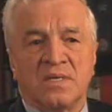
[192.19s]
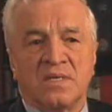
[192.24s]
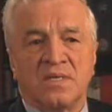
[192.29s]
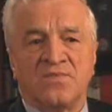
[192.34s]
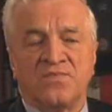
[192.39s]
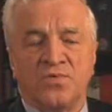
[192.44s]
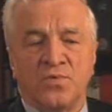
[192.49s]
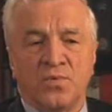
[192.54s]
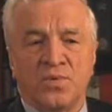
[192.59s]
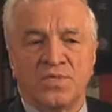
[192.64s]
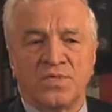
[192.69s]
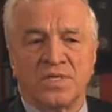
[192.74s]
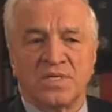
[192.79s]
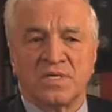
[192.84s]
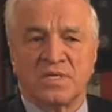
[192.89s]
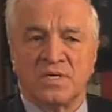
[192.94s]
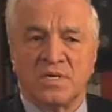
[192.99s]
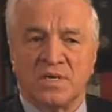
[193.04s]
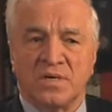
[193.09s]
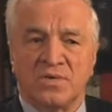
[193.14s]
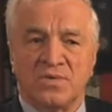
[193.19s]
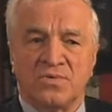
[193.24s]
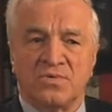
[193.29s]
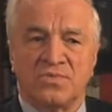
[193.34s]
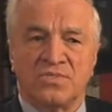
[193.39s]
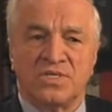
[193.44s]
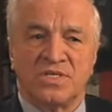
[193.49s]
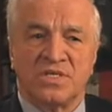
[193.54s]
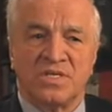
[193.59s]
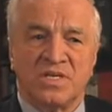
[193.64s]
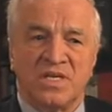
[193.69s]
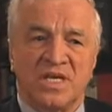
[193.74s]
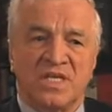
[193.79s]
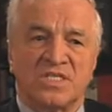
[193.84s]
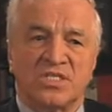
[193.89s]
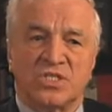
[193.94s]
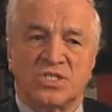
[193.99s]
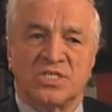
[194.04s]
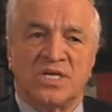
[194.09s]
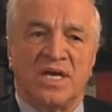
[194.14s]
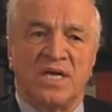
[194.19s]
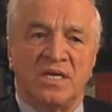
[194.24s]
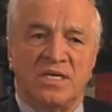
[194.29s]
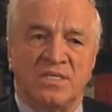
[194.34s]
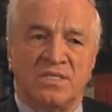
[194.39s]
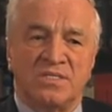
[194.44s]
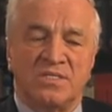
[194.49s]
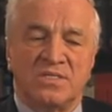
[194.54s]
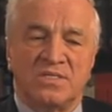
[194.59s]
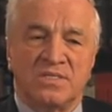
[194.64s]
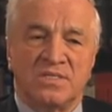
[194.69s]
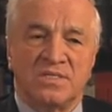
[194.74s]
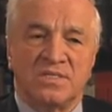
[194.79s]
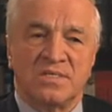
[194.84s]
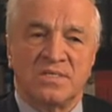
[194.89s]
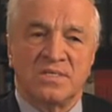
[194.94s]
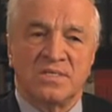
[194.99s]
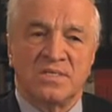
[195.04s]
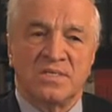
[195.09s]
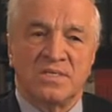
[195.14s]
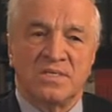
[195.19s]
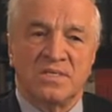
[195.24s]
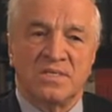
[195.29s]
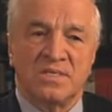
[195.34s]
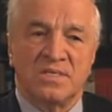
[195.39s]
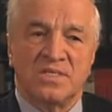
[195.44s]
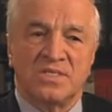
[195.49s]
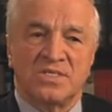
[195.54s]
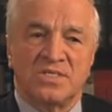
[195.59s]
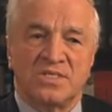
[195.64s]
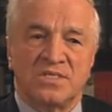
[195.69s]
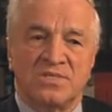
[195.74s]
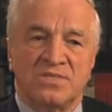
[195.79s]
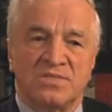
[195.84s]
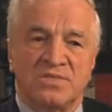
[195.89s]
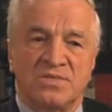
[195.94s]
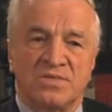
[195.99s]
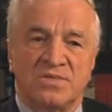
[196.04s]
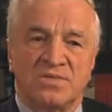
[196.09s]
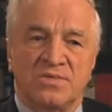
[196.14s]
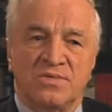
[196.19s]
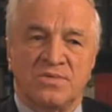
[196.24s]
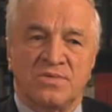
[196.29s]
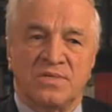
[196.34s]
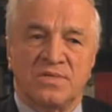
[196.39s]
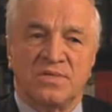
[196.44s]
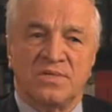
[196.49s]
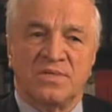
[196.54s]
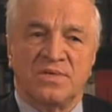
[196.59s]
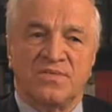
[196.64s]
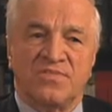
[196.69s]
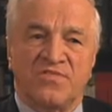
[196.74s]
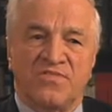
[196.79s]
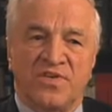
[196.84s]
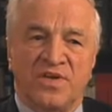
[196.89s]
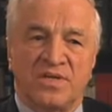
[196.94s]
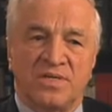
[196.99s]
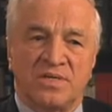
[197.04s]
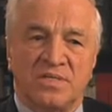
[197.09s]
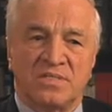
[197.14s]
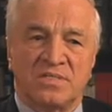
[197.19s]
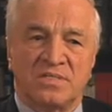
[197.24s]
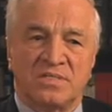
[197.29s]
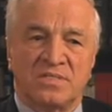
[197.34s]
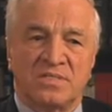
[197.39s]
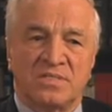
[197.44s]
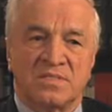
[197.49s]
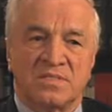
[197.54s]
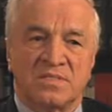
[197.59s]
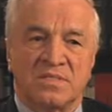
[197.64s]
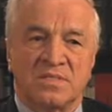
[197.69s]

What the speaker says: If you wanted to go to the next stage, it's into fitness,